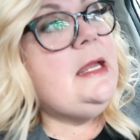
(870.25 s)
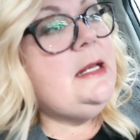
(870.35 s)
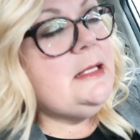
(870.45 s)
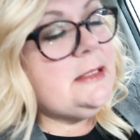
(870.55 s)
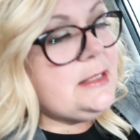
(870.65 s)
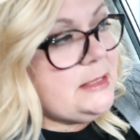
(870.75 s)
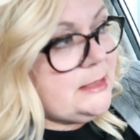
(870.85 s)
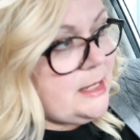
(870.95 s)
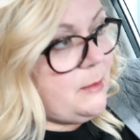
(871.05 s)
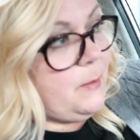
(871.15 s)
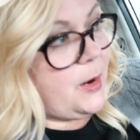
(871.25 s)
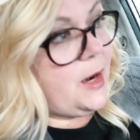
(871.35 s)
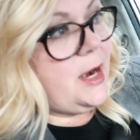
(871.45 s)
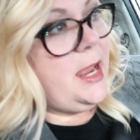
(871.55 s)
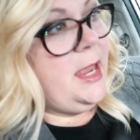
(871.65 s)
It is
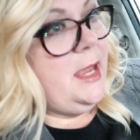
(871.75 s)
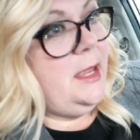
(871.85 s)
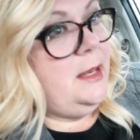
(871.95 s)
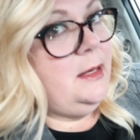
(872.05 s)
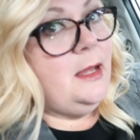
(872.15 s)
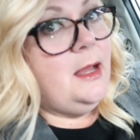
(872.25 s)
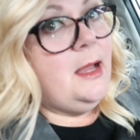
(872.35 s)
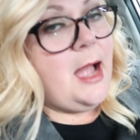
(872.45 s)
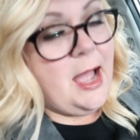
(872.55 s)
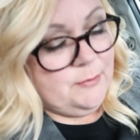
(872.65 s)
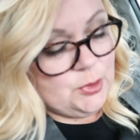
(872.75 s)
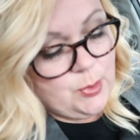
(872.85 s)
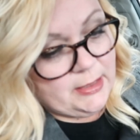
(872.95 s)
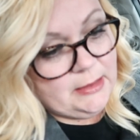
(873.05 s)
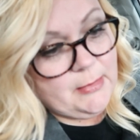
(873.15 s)
December and I'm
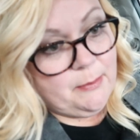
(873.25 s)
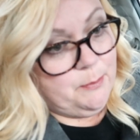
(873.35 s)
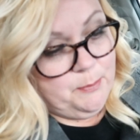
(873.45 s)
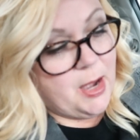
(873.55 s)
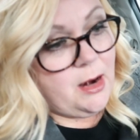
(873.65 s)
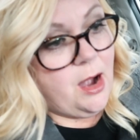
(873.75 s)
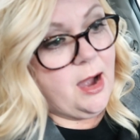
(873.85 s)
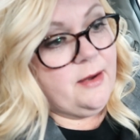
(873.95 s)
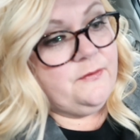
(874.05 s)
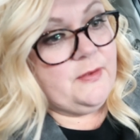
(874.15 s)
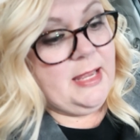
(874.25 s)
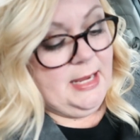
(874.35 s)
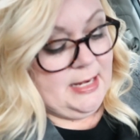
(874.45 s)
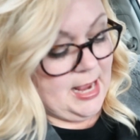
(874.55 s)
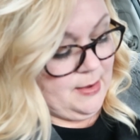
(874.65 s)
sweating my butt off,
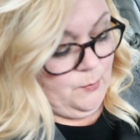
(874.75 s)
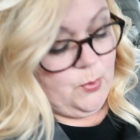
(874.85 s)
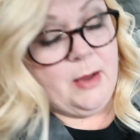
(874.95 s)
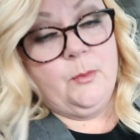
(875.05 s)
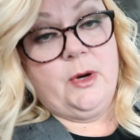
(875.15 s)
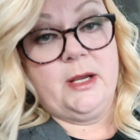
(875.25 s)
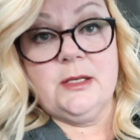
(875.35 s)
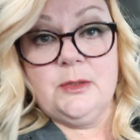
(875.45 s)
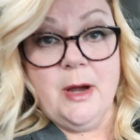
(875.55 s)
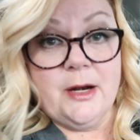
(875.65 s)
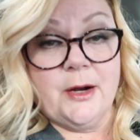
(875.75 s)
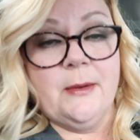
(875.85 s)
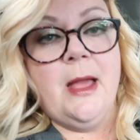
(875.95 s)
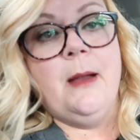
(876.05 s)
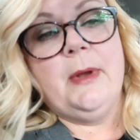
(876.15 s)
and I'm, I'm wearing a
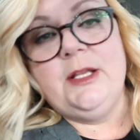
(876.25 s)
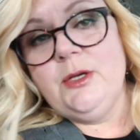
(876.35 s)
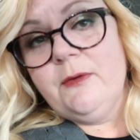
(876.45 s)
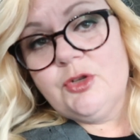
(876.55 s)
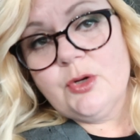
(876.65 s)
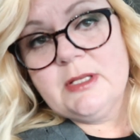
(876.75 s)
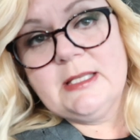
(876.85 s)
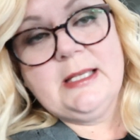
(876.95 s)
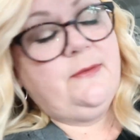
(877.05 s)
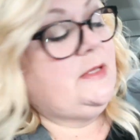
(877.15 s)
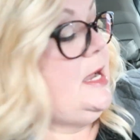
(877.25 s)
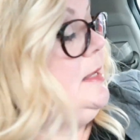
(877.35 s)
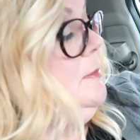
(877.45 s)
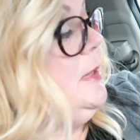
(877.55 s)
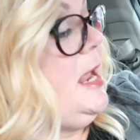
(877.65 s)
sweater. But I do have short sleeves
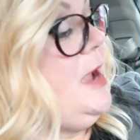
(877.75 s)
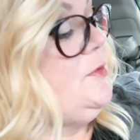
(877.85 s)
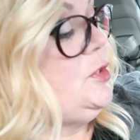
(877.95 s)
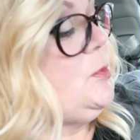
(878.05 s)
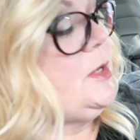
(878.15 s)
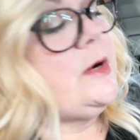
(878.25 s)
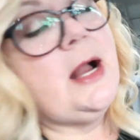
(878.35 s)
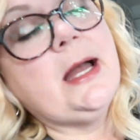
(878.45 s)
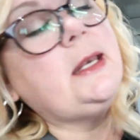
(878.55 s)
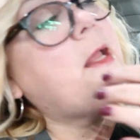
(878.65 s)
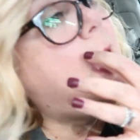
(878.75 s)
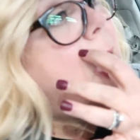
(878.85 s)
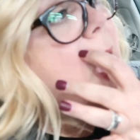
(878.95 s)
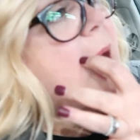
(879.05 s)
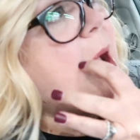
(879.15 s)
on, but I have a sweater on.
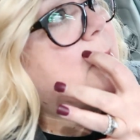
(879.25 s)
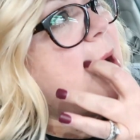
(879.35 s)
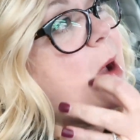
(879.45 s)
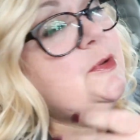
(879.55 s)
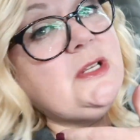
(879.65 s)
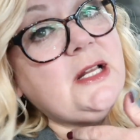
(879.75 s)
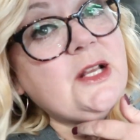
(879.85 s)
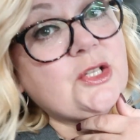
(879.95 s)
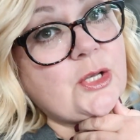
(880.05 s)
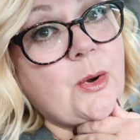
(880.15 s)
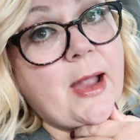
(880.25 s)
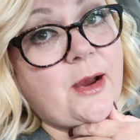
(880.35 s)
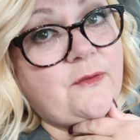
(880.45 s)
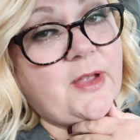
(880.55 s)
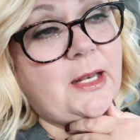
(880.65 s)
Um, I was just getting so
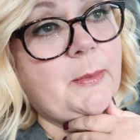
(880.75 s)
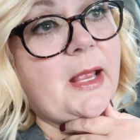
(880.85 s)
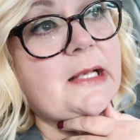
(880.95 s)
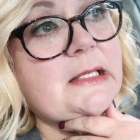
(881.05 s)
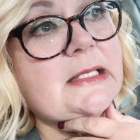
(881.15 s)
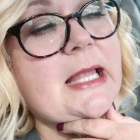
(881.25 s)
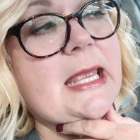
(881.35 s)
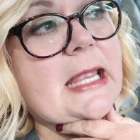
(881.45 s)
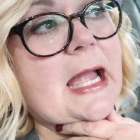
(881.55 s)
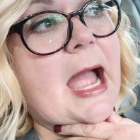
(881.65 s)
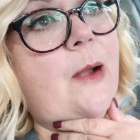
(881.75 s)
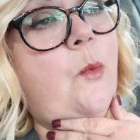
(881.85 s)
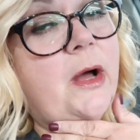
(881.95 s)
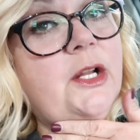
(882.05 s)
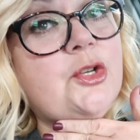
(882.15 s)
aggravated because it's like, I
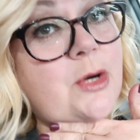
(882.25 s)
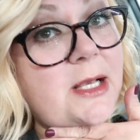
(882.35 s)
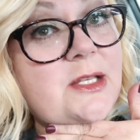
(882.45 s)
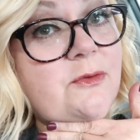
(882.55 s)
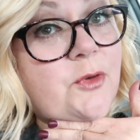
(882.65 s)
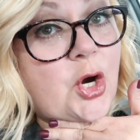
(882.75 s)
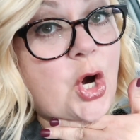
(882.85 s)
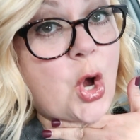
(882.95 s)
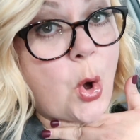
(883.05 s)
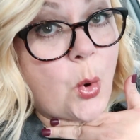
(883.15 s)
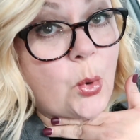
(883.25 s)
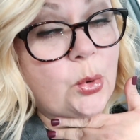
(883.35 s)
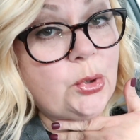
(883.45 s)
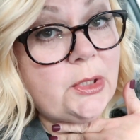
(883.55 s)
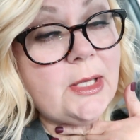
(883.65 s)
want to dress for
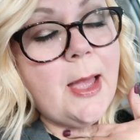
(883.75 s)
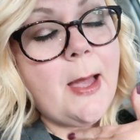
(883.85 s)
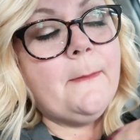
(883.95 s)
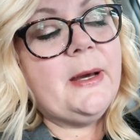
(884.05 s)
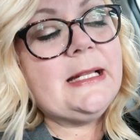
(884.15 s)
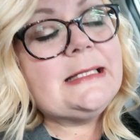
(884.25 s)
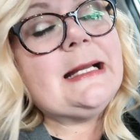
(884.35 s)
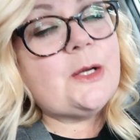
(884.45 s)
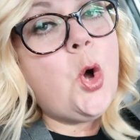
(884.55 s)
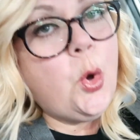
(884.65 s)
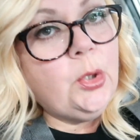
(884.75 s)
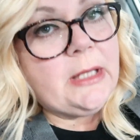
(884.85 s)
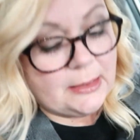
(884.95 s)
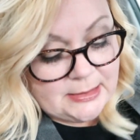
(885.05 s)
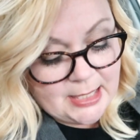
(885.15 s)
cold, but it's not cold
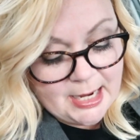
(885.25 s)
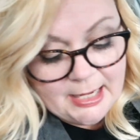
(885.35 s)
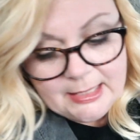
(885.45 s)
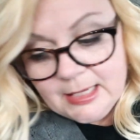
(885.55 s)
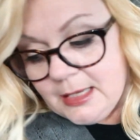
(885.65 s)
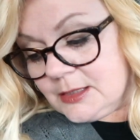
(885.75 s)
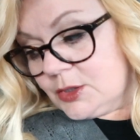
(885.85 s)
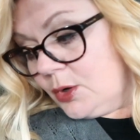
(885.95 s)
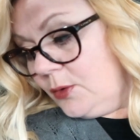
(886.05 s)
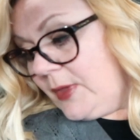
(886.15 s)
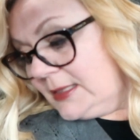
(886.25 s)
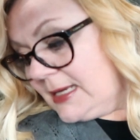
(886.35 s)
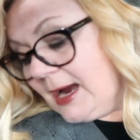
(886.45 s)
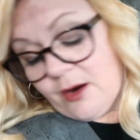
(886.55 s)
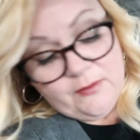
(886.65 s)
outside. So that's
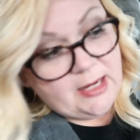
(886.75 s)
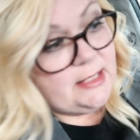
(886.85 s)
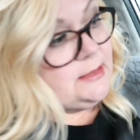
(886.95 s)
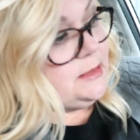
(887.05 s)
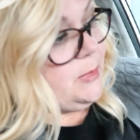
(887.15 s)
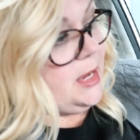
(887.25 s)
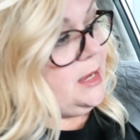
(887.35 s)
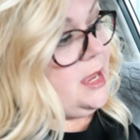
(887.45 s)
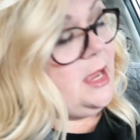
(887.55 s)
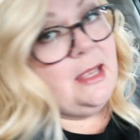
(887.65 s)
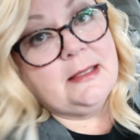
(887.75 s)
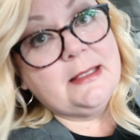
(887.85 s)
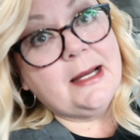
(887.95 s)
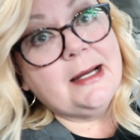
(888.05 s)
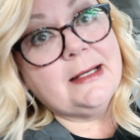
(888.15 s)
aggravating to me.
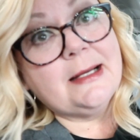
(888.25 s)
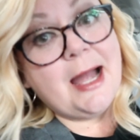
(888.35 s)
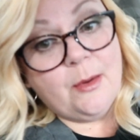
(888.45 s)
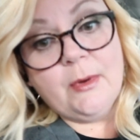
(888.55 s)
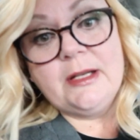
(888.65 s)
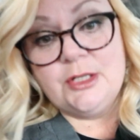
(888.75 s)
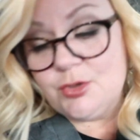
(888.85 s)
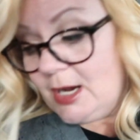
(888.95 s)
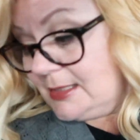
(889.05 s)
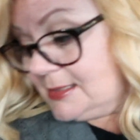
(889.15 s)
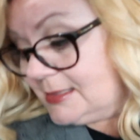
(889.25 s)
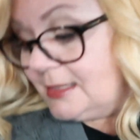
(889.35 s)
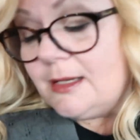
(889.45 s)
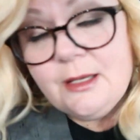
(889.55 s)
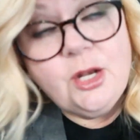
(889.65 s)
And uh, I wanted to dress,
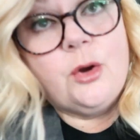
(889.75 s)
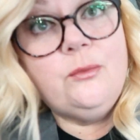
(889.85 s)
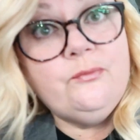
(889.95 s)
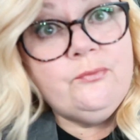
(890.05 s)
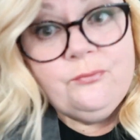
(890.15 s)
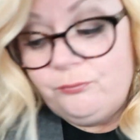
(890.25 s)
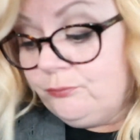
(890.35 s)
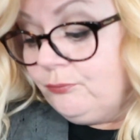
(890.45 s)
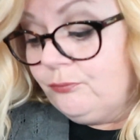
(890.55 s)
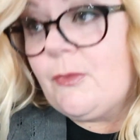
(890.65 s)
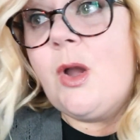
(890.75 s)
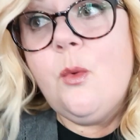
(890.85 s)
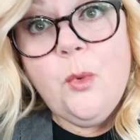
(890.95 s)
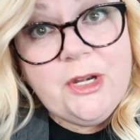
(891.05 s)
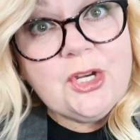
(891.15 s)
you know,
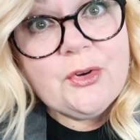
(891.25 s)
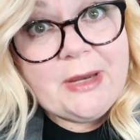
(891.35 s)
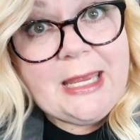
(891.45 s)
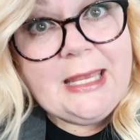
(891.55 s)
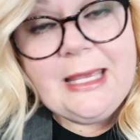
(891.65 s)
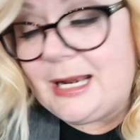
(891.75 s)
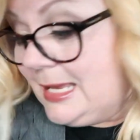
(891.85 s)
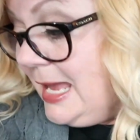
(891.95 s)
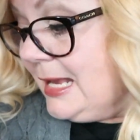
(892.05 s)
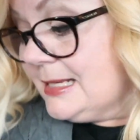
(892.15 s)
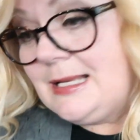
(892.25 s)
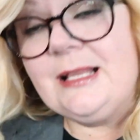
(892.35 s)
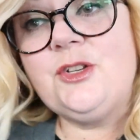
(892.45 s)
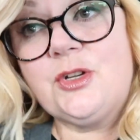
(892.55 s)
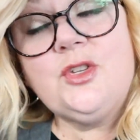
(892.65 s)
wintry, and I can't
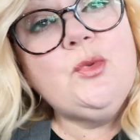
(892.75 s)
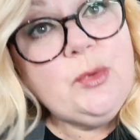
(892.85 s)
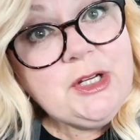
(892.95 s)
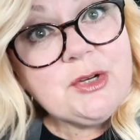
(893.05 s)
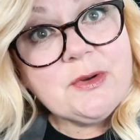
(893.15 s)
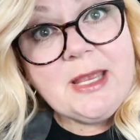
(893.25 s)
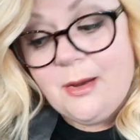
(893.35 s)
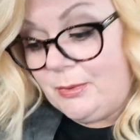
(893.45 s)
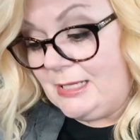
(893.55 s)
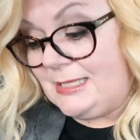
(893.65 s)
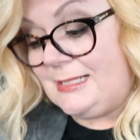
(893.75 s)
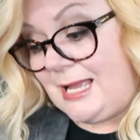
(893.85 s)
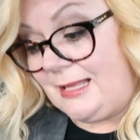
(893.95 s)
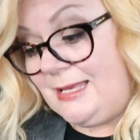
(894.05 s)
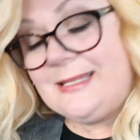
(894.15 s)
exactly dress wintry when it's
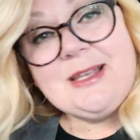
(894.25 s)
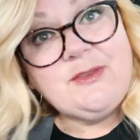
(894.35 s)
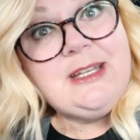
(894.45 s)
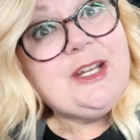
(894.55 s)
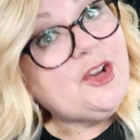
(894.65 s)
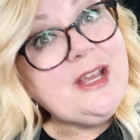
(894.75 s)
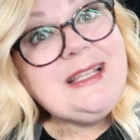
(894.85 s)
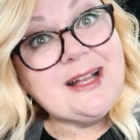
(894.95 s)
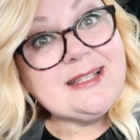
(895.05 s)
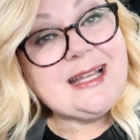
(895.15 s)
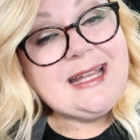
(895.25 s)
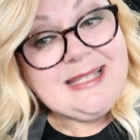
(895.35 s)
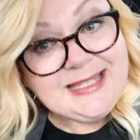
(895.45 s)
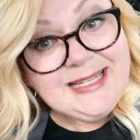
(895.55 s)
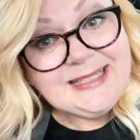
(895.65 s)
exactly seventy degrees
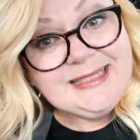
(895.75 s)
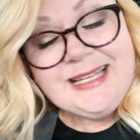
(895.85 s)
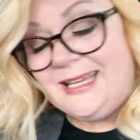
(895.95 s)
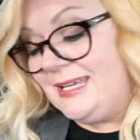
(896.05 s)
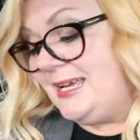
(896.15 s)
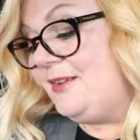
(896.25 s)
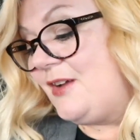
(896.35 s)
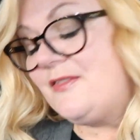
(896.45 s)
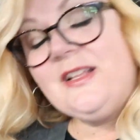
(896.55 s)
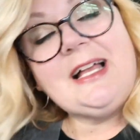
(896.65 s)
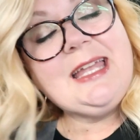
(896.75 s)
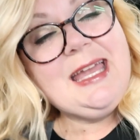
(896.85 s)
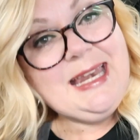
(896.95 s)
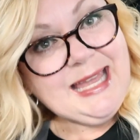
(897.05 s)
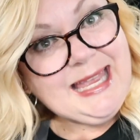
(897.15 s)
outside still at five o'clock
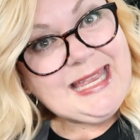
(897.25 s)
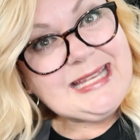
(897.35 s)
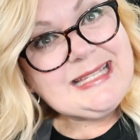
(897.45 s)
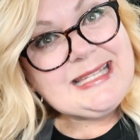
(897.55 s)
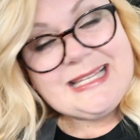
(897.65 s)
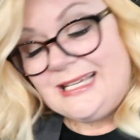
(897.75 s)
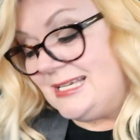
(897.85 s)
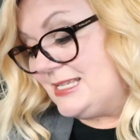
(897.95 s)
at night.